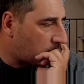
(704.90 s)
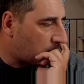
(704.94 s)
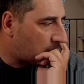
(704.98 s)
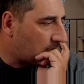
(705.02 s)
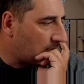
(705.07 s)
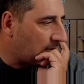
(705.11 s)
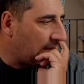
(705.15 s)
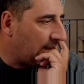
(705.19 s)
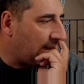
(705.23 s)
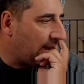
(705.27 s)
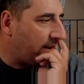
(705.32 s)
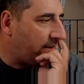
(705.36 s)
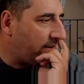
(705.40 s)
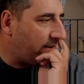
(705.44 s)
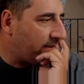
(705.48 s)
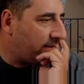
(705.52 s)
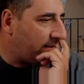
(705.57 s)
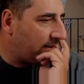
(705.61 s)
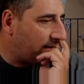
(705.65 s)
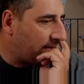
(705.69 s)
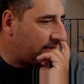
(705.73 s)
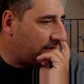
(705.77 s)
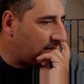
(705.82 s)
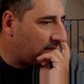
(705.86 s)
yeah, it just
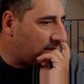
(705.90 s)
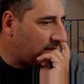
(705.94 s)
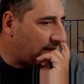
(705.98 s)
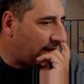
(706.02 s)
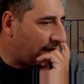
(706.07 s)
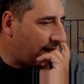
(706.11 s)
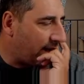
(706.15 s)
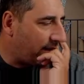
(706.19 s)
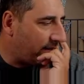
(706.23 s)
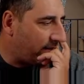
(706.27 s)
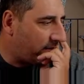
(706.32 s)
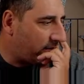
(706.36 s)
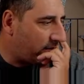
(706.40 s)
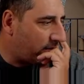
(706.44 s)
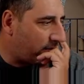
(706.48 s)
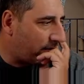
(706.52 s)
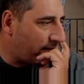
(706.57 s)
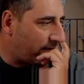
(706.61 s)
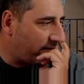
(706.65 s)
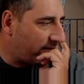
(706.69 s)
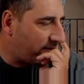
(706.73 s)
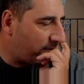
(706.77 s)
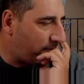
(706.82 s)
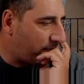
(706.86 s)
doesn't look as
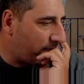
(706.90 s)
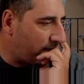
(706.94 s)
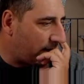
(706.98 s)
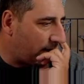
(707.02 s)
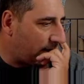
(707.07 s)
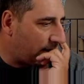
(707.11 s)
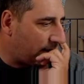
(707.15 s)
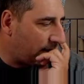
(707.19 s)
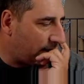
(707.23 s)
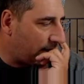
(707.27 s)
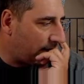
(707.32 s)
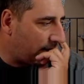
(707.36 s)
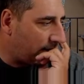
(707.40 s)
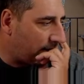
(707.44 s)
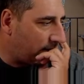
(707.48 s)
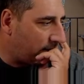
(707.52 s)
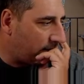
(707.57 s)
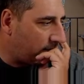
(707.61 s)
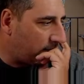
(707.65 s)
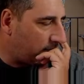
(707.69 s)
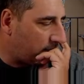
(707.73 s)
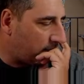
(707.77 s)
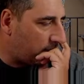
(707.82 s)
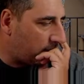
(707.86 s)
crisp
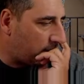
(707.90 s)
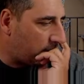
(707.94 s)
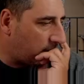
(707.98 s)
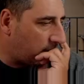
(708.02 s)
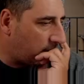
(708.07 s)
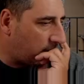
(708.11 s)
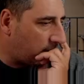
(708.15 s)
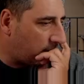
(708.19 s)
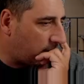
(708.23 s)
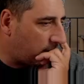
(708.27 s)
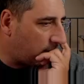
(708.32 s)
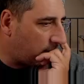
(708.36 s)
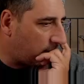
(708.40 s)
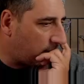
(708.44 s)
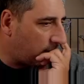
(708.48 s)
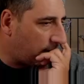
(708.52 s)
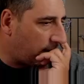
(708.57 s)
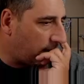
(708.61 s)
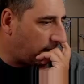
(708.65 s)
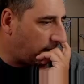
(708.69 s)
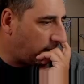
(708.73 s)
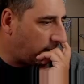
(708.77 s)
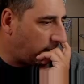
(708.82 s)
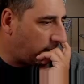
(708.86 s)
on
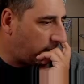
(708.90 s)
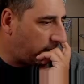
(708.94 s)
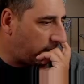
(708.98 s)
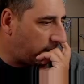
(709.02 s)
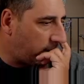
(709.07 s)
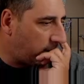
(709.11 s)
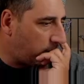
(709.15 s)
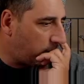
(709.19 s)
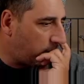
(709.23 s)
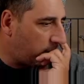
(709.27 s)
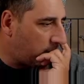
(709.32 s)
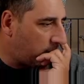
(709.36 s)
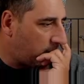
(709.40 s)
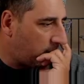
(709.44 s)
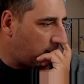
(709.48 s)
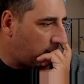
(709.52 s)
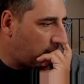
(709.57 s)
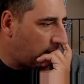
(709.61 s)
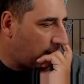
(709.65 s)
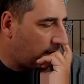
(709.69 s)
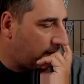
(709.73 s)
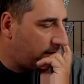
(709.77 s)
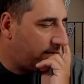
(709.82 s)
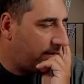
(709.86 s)
YouTube
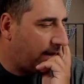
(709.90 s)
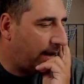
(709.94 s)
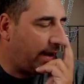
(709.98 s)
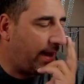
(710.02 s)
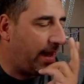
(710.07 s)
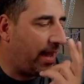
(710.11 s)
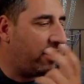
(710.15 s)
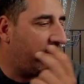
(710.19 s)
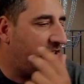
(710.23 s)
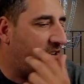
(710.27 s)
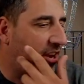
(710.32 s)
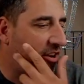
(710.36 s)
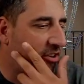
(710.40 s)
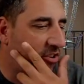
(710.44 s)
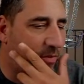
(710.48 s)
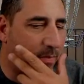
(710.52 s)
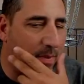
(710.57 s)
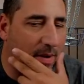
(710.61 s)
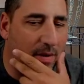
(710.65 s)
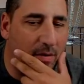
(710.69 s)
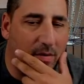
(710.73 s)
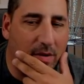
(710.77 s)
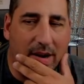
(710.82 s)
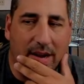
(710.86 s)
because I can't change the
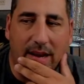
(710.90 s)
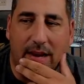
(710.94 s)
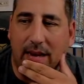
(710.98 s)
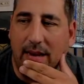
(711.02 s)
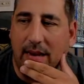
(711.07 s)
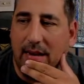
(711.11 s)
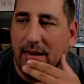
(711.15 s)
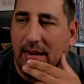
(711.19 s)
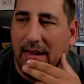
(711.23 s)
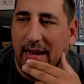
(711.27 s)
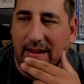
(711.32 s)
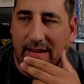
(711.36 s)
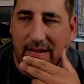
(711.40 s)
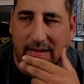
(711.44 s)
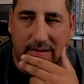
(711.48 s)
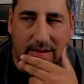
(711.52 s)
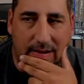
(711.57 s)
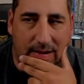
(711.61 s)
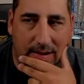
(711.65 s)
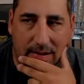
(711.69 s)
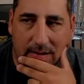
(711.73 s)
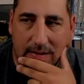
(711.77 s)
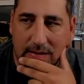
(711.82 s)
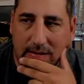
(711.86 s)
bit rate. That
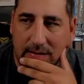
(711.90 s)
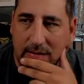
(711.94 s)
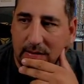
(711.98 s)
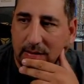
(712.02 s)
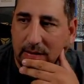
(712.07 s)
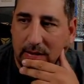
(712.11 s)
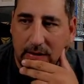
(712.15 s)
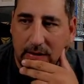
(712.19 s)
sucks.